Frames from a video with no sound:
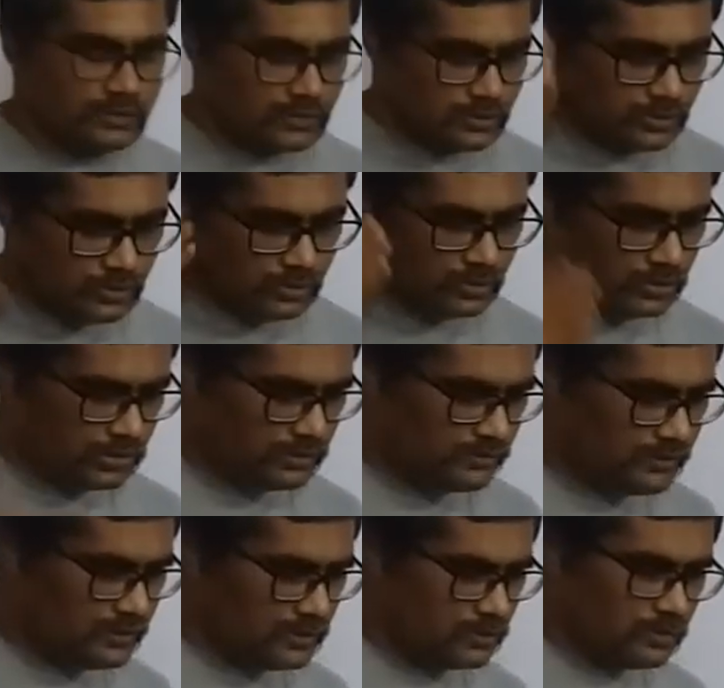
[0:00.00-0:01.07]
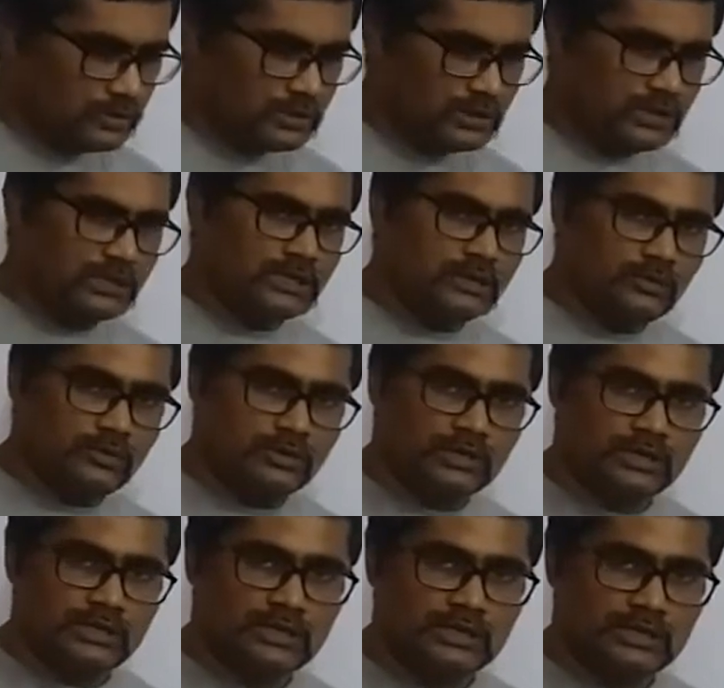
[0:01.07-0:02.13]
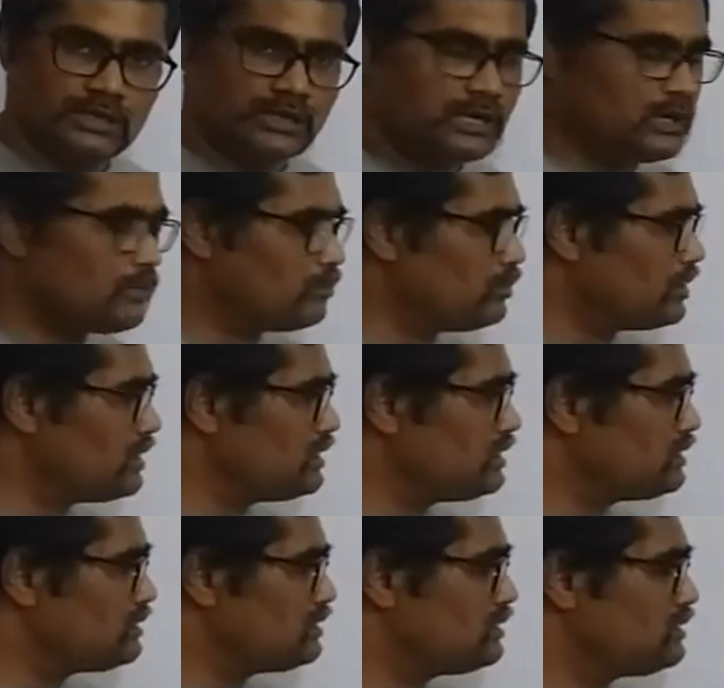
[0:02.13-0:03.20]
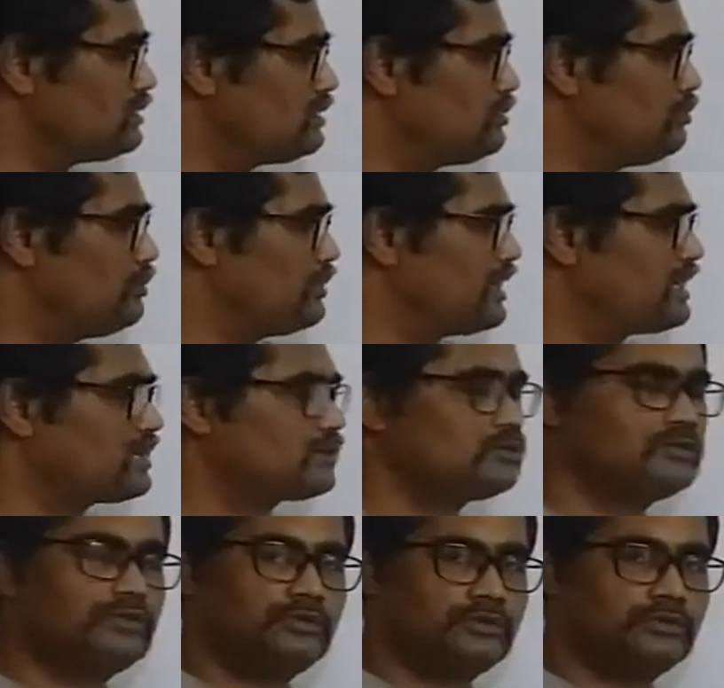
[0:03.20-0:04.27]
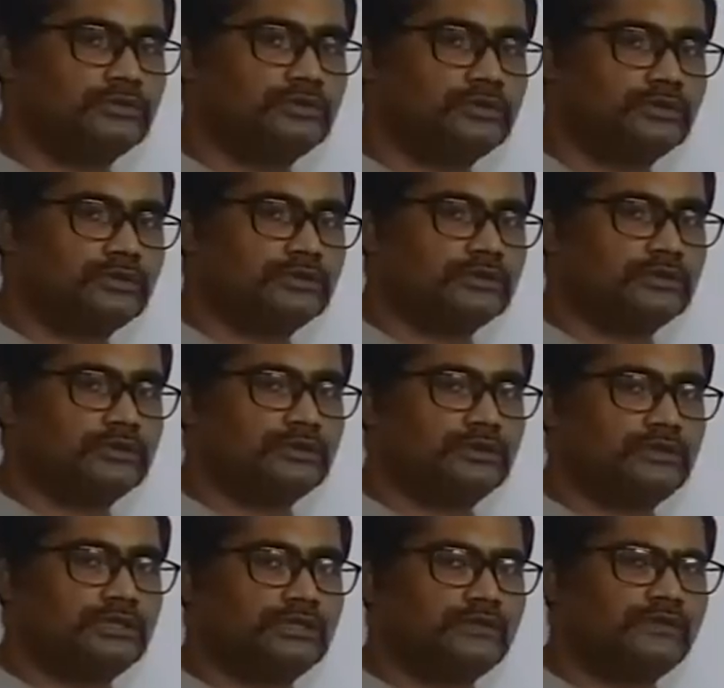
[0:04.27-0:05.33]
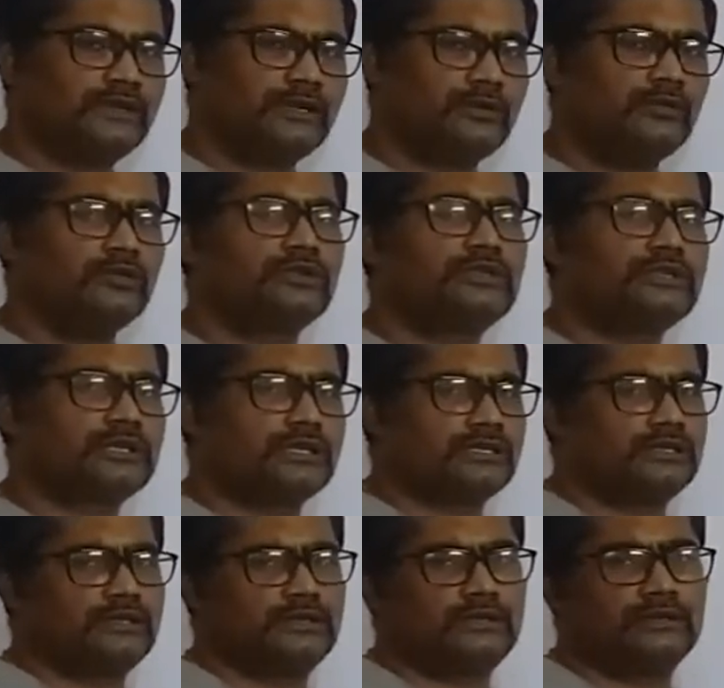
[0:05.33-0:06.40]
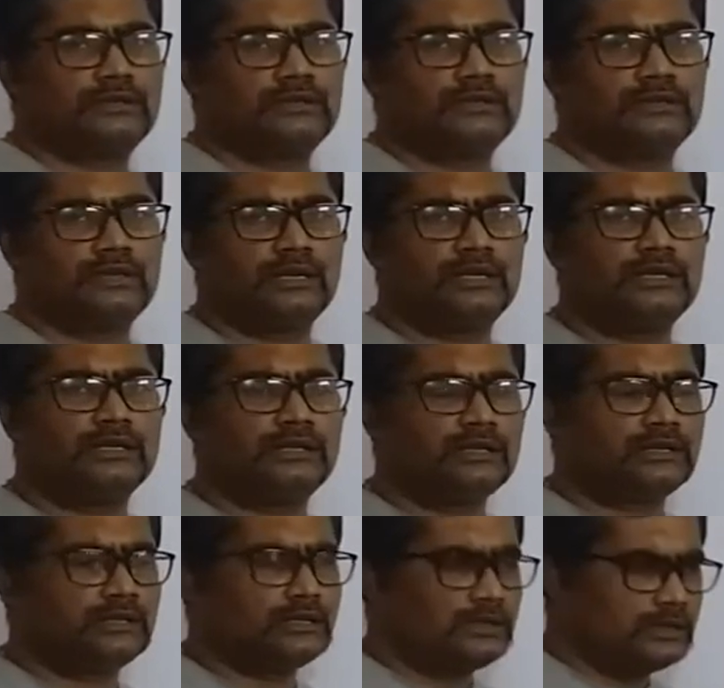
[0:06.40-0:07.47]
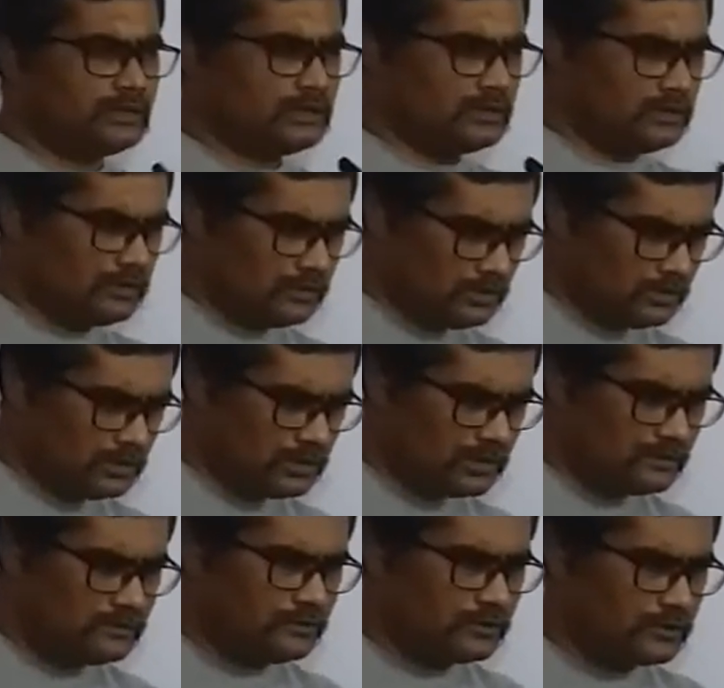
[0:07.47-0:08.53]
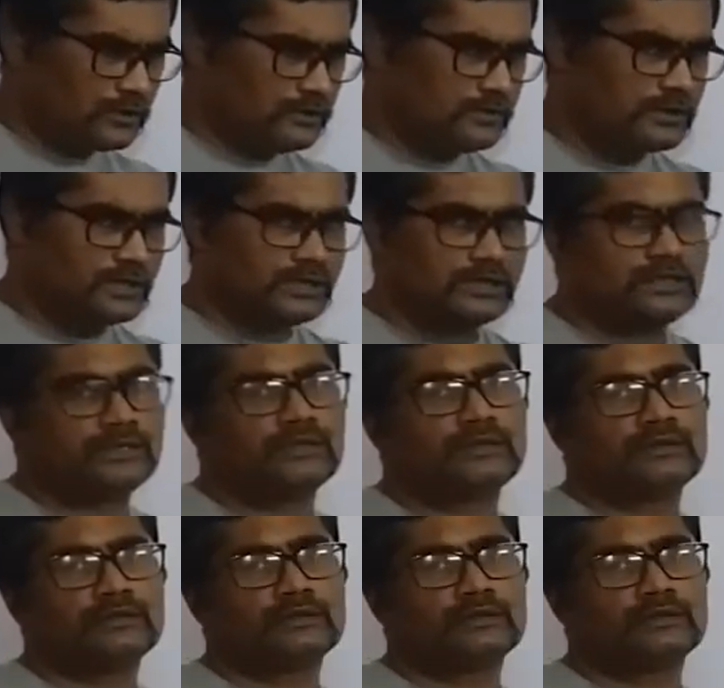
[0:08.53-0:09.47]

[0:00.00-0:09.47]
So if you are not clear about the complete background, there is a very good chance that all the 4 options